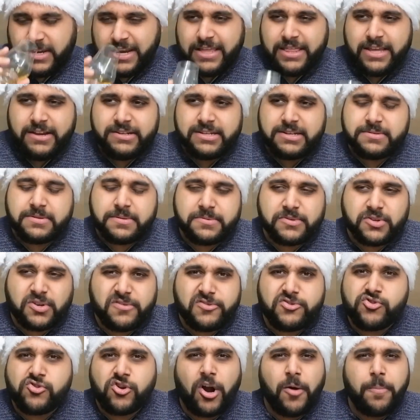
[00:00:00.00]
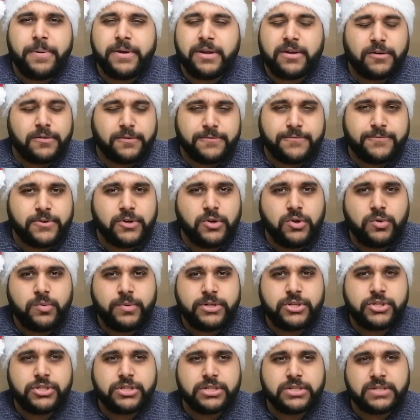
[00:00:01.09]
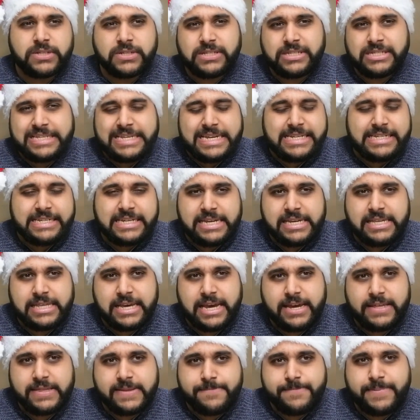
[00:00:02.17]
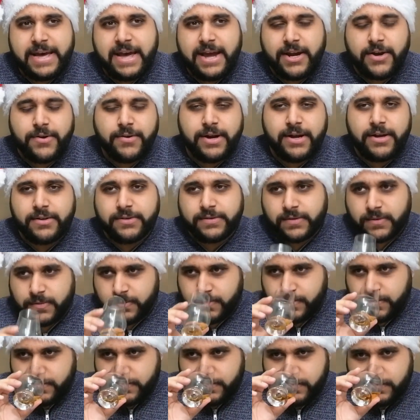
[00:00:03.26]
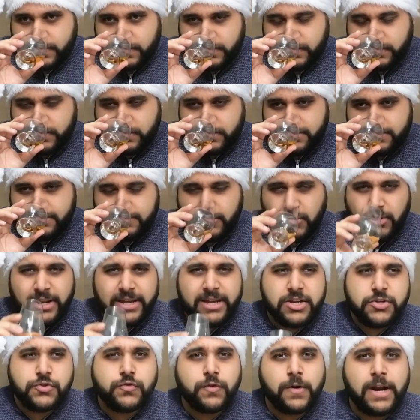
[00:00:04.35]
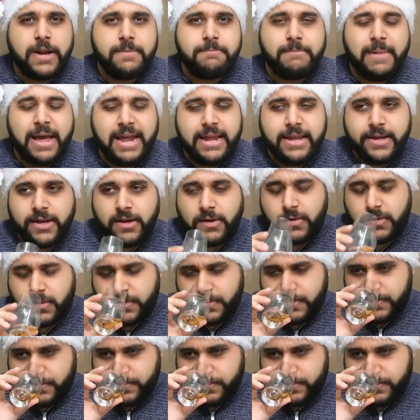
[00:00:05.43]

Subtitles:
And there's a sort of tropical fruit, which is just sitting there in the background. More like a dry mango.